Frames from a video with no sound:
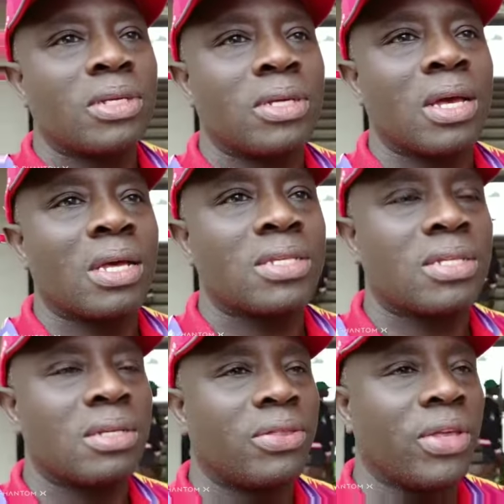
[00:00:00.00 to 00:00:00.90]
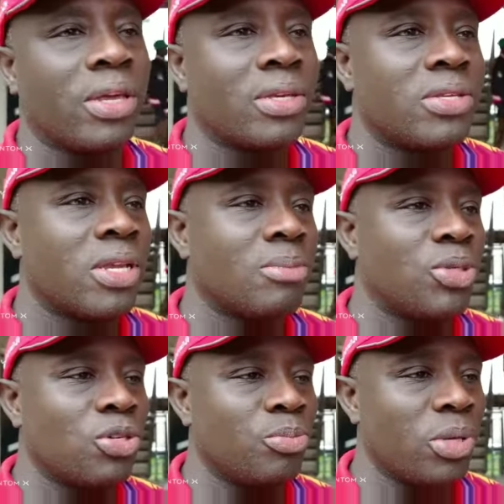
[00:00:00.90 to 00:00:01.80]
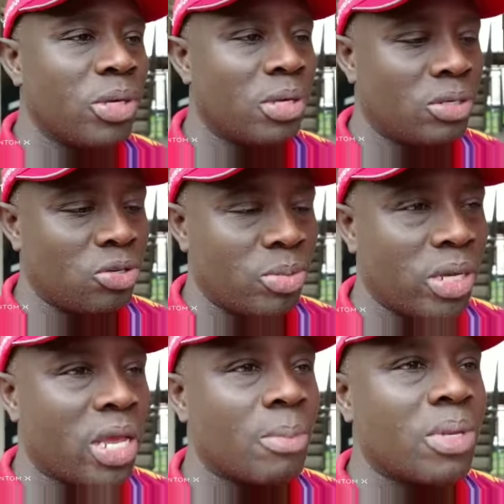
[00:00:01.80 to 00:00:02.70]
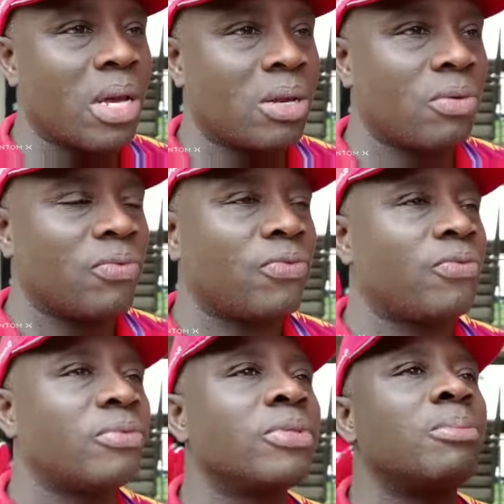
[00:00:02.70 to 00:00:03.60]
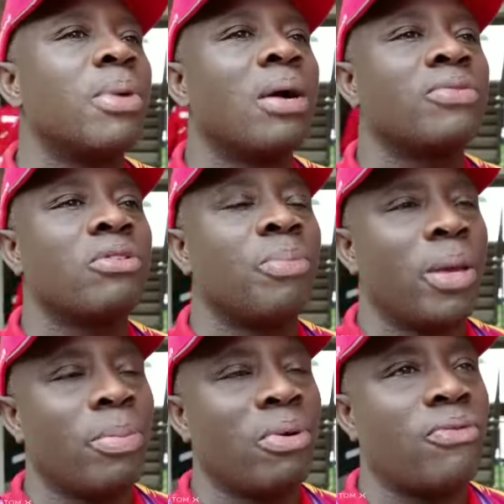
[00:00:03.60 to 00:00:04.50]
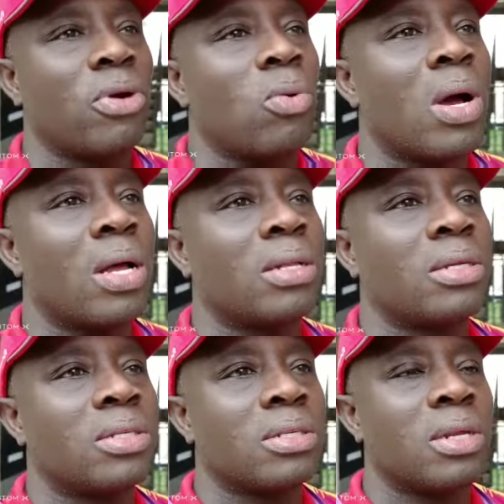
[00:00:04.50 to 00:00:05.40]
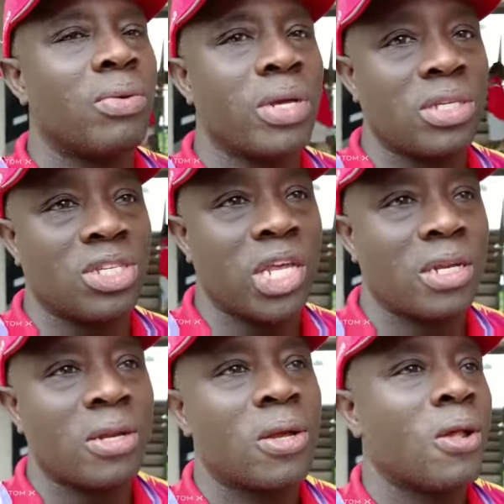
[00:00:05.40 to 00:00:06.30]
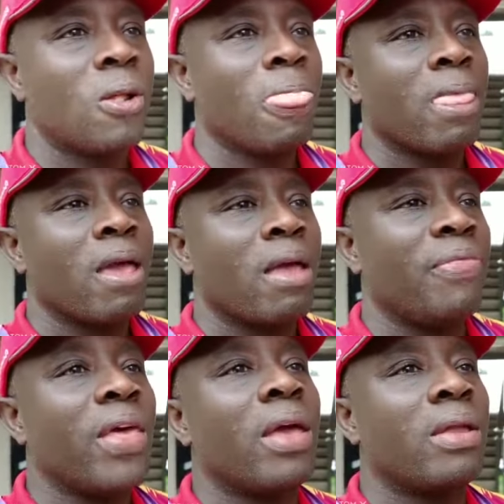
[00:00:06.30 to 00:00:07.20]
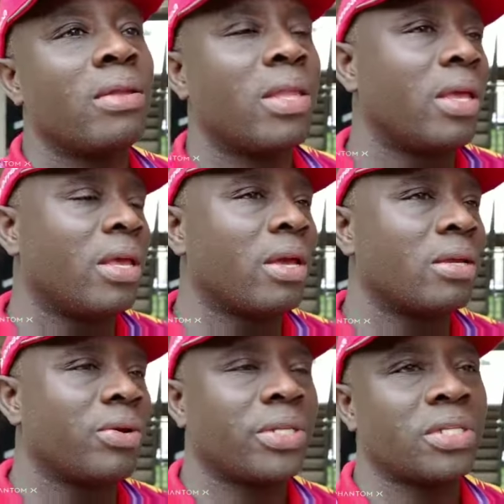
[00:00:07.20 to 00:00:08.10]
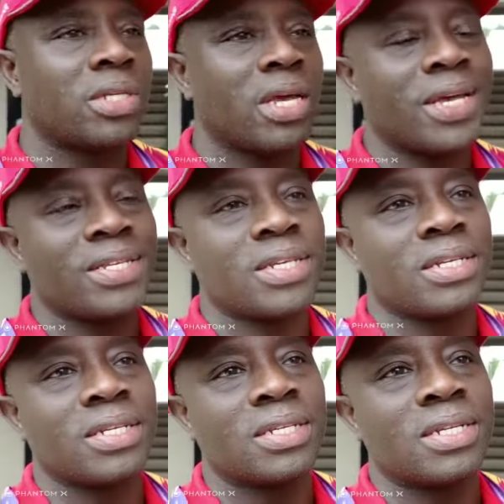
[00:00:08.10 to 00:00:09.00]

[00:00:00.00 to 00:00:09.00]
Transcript: still think his name should be kept out of the mouths of people for a while until the race is done, and then they can criticize and